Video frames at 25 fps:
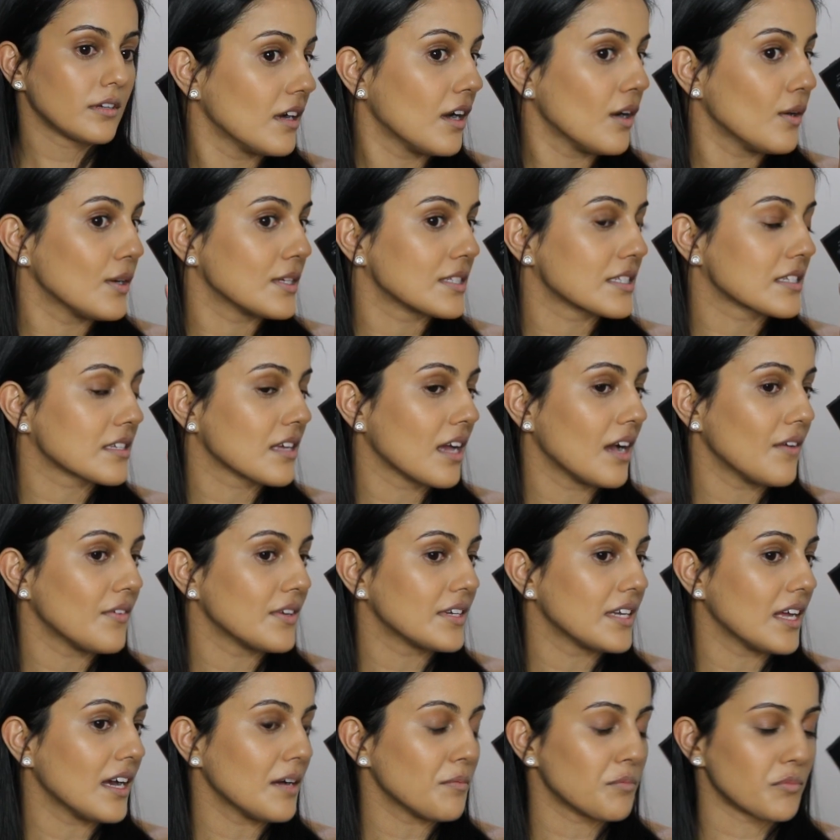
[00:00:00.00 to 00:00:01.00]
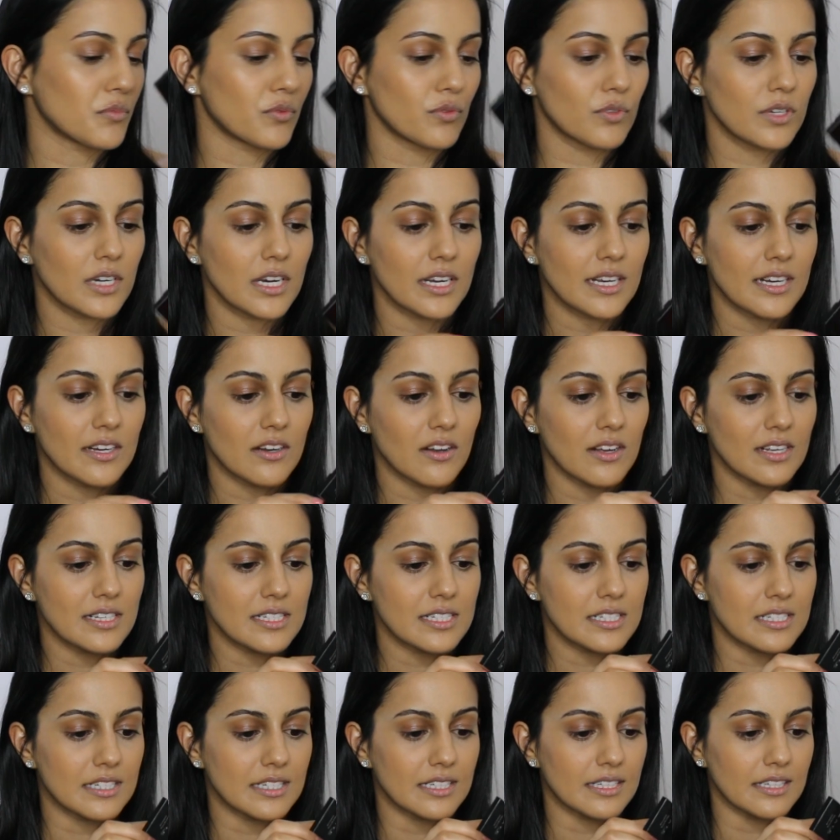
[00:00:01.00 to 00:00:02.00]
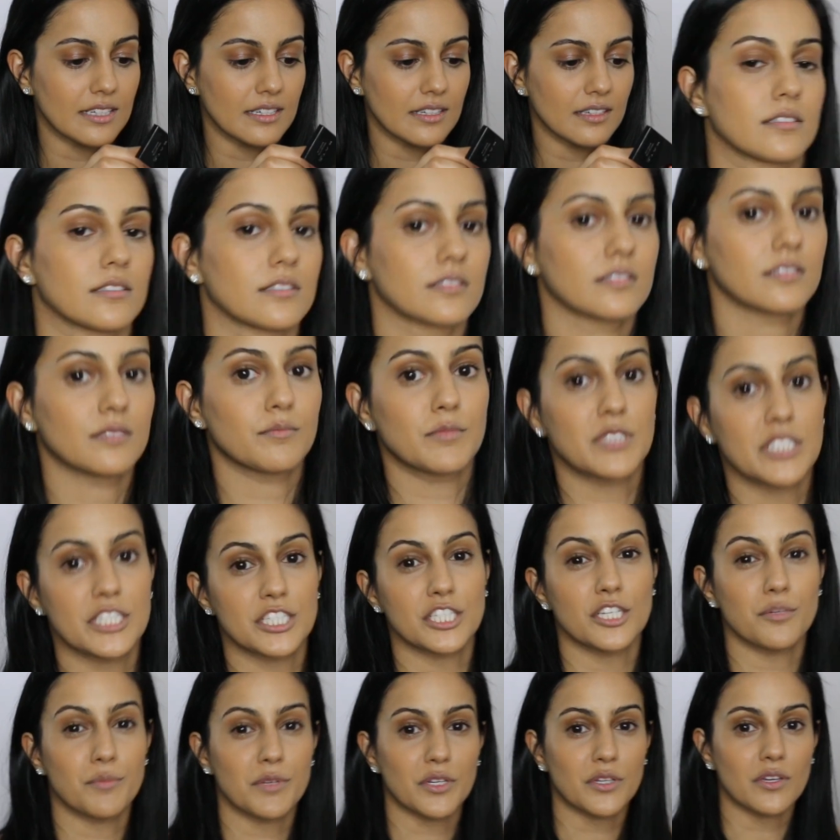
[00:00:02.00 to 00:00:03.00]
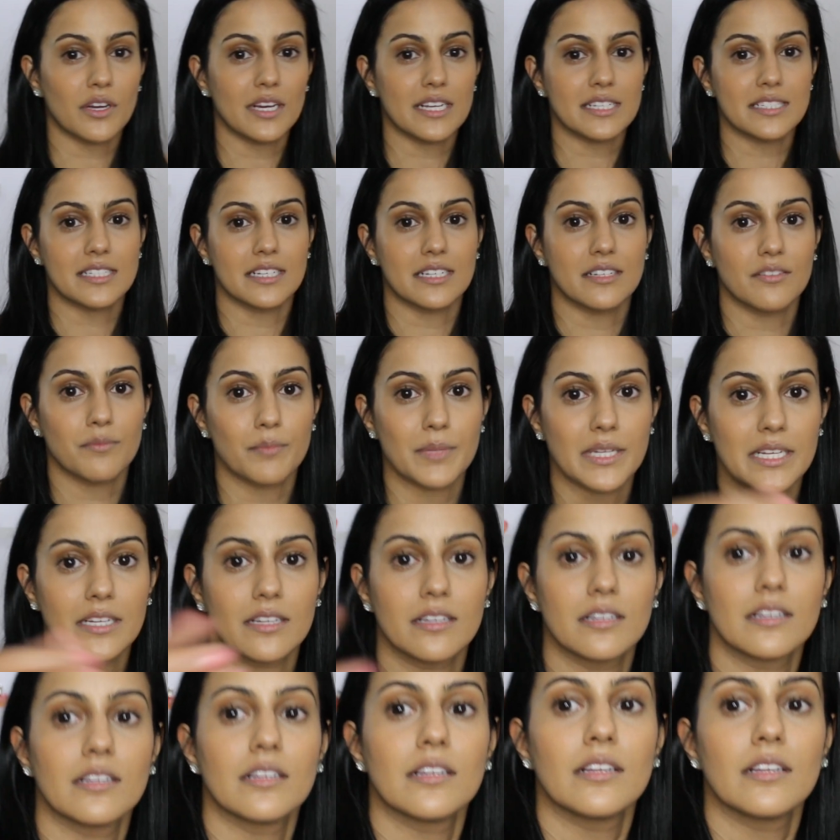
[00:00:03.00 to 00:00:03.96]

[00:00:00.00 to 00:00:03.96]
it's covered it up really nicely. I'm going to zoom you guys in a bit.